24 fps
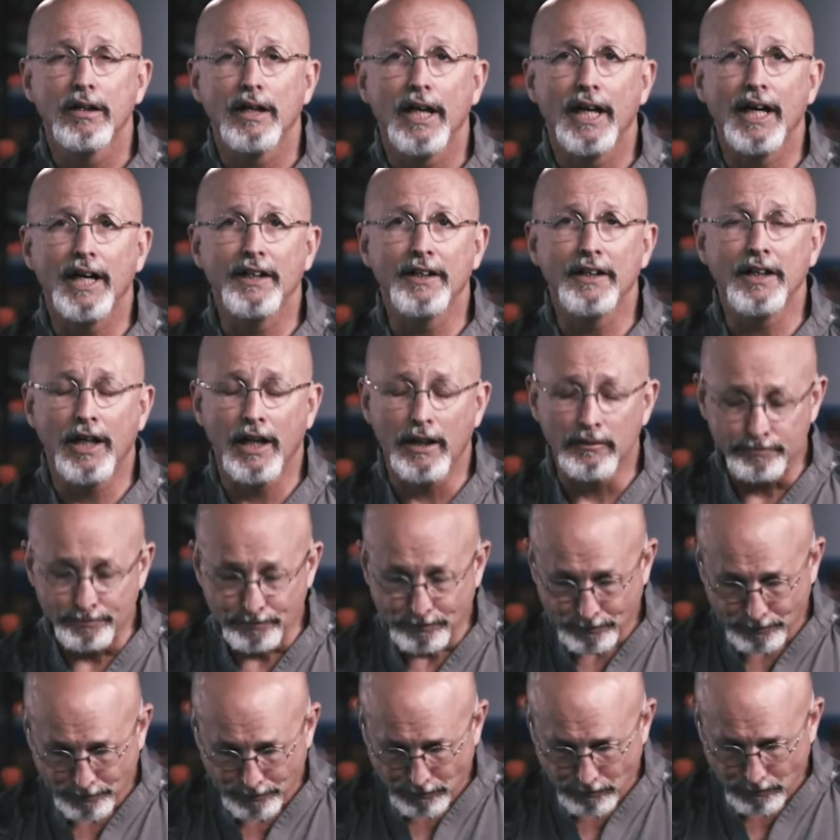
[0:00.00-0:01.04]
And
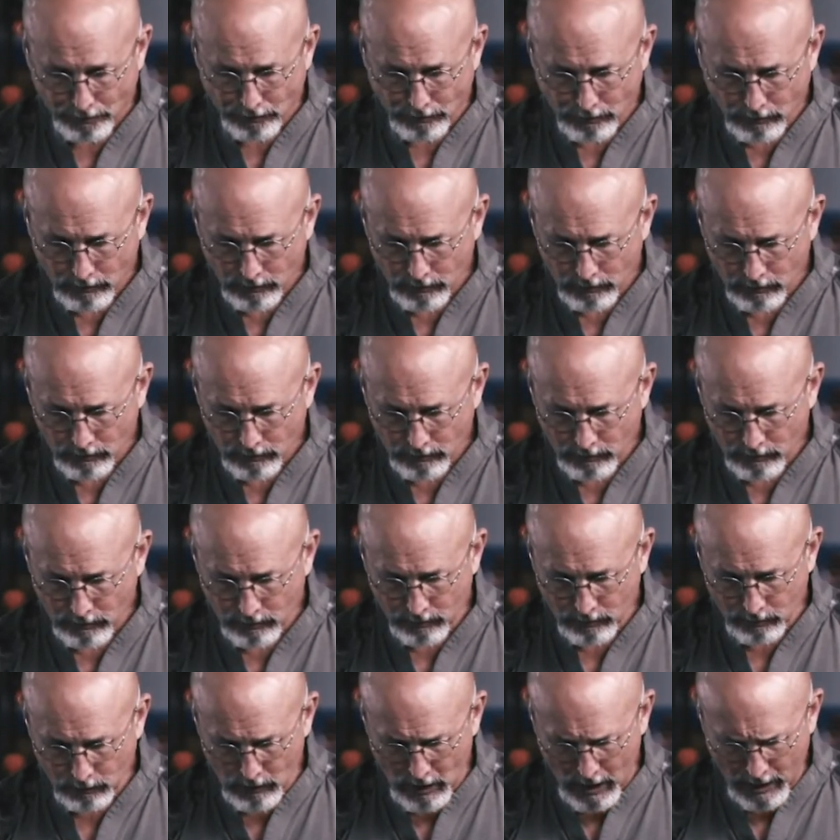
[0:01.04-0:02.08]

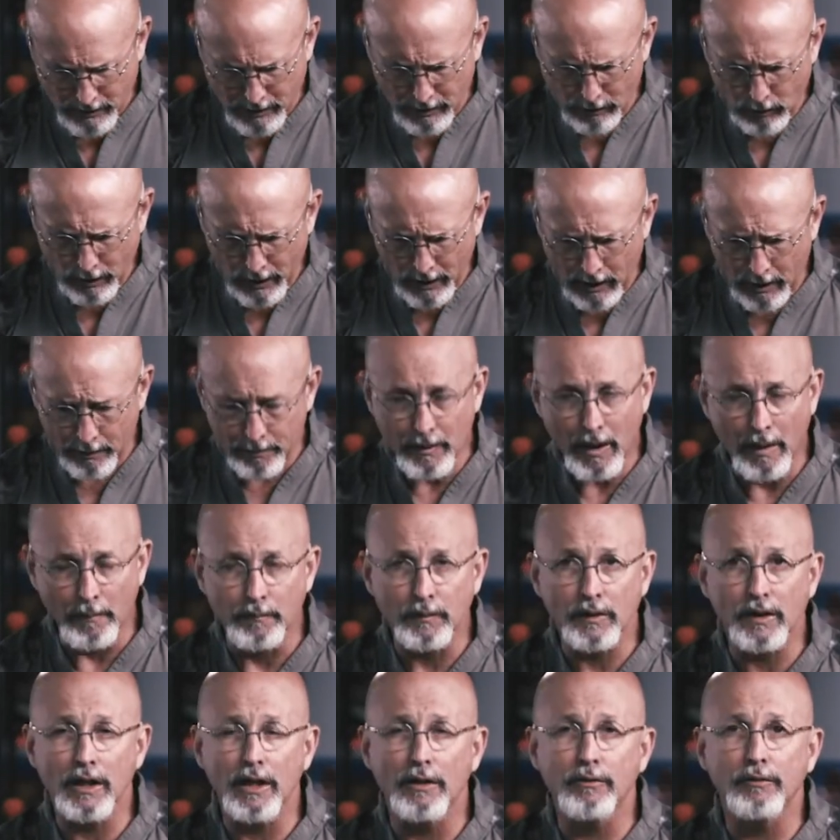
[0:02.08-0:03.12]
I said, well,
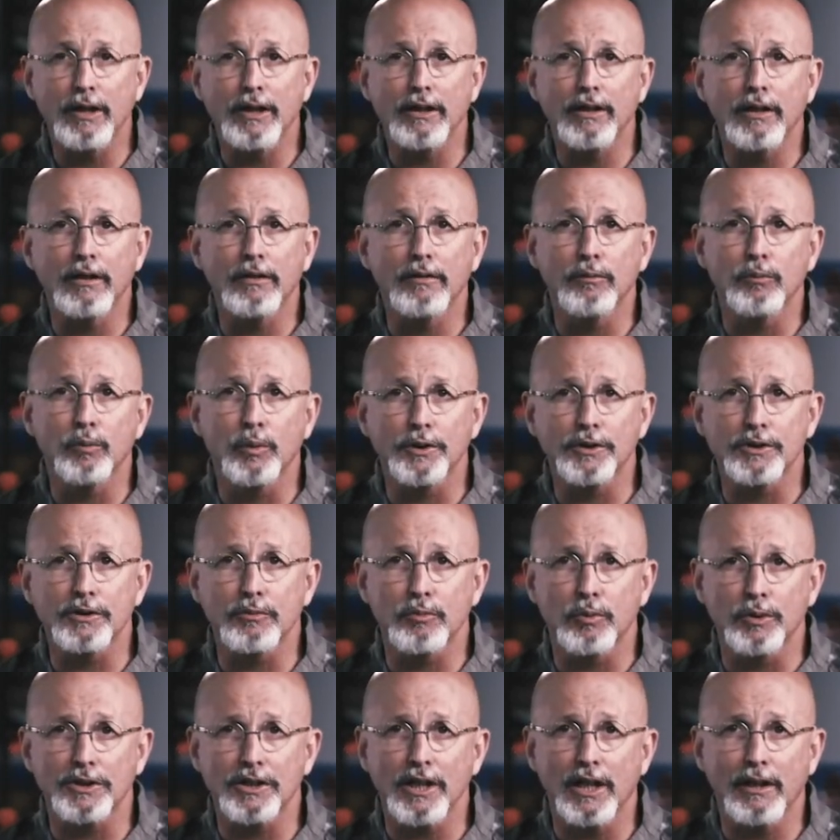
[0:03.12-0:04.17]
I'm getting ready to,
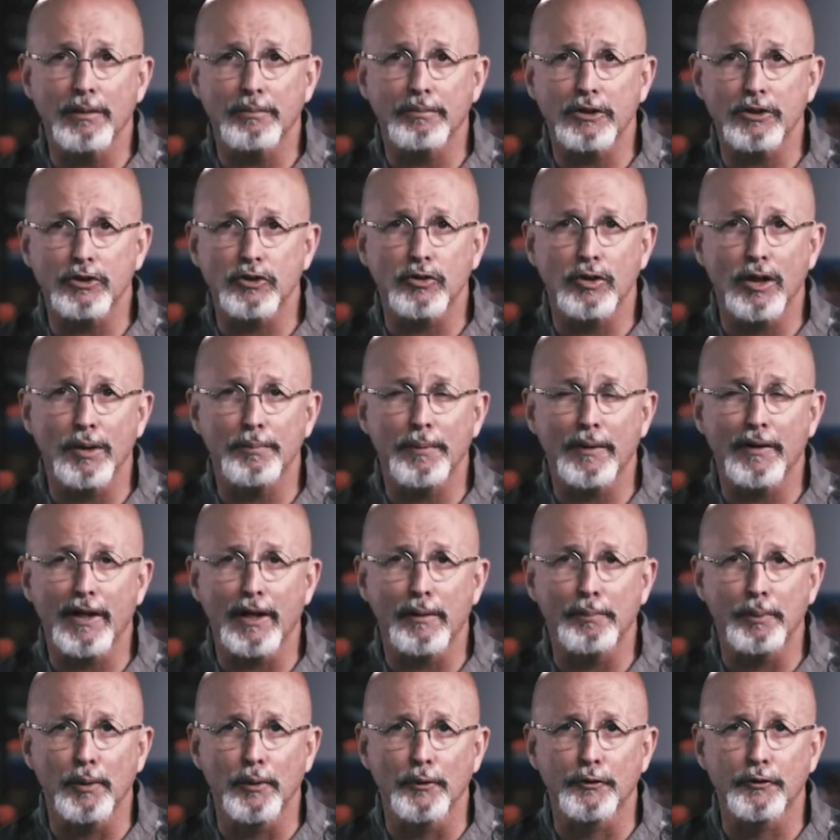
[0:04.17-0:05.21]
we're setting up this trip. I got
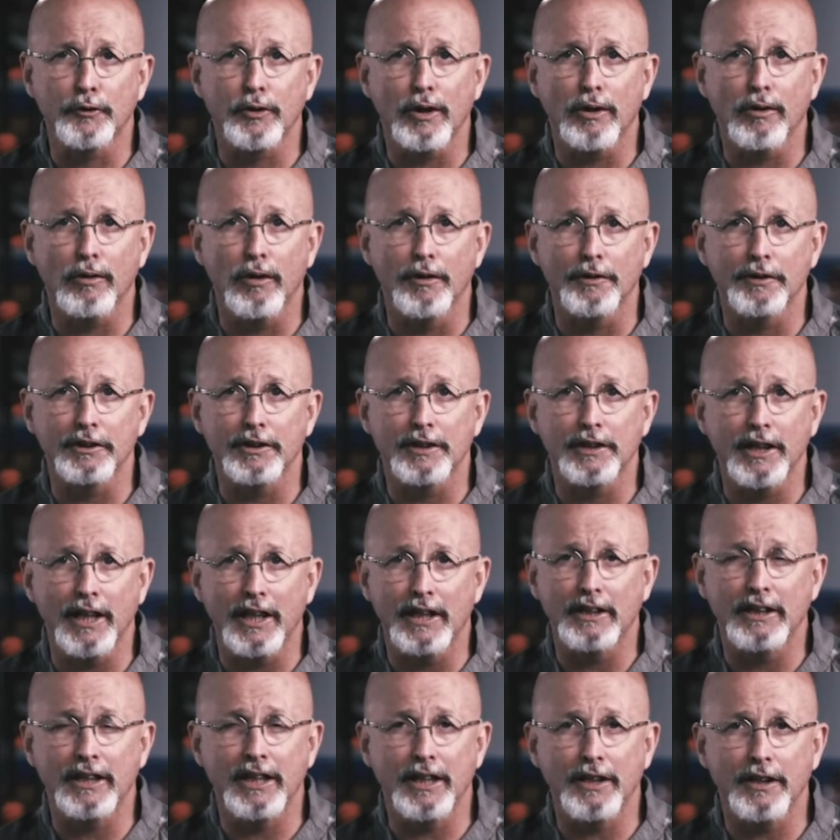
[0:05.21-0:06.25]
to pull the trigger on it
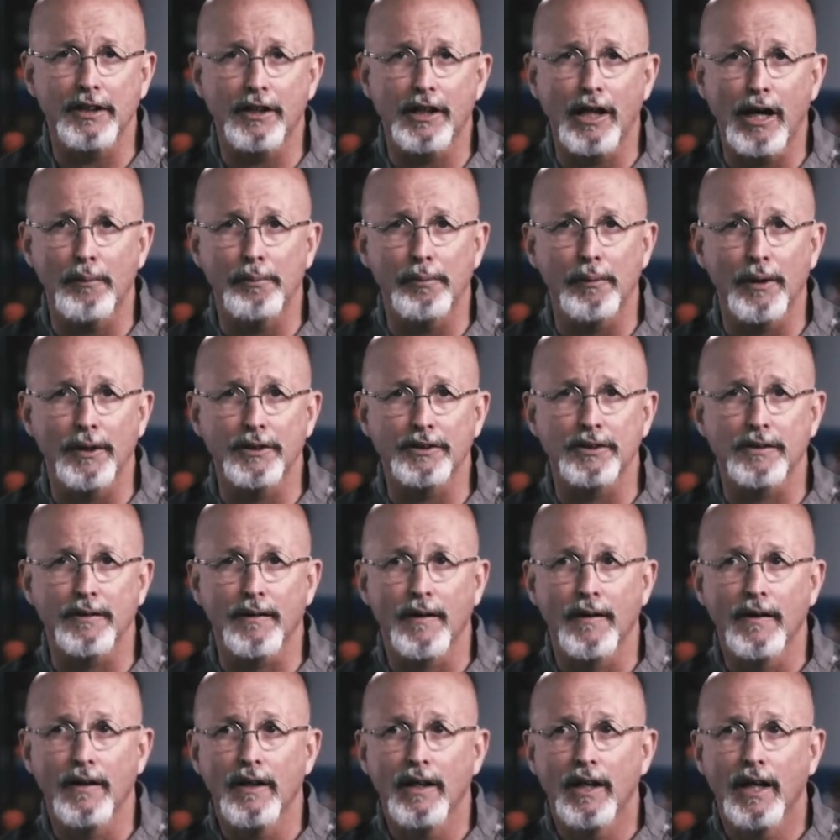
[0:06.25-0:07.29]
today to get it in operation.
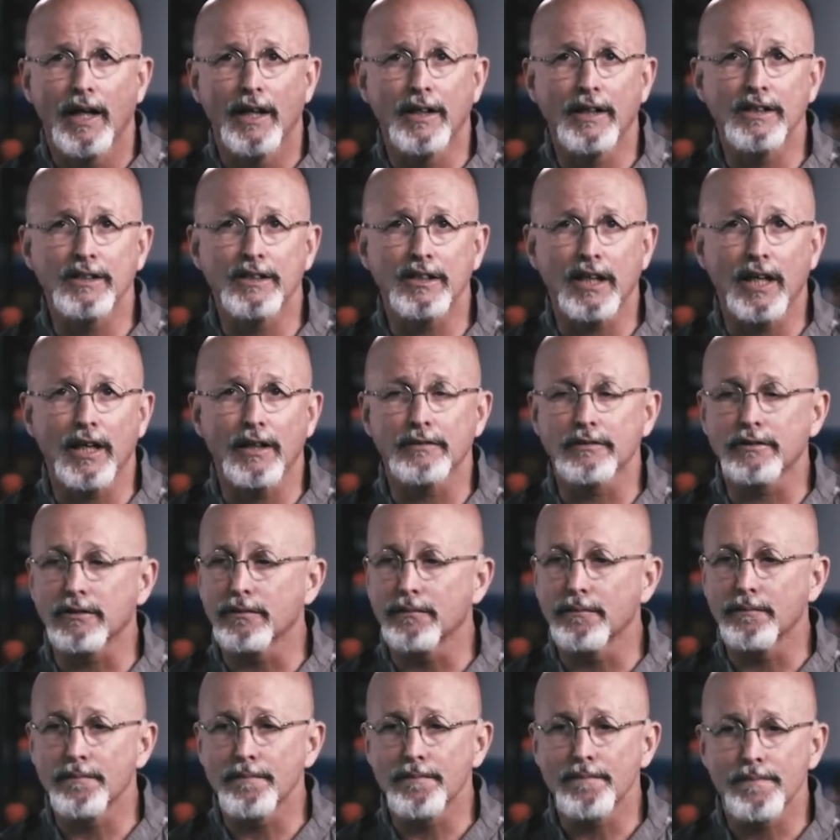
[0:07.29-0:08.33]
And he says,
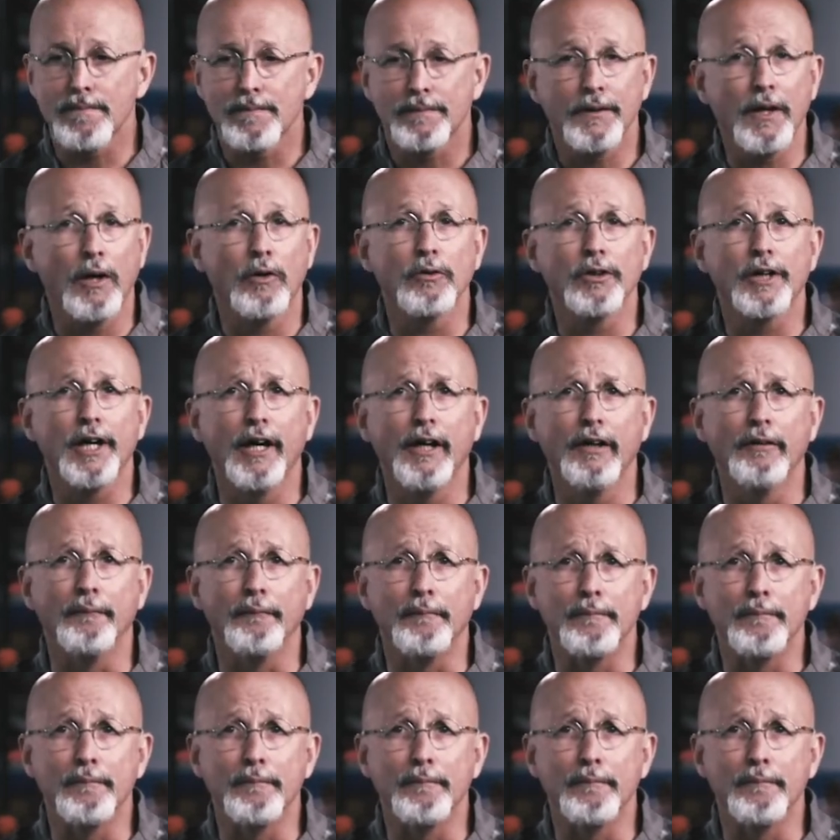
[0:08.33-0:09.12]
don't go.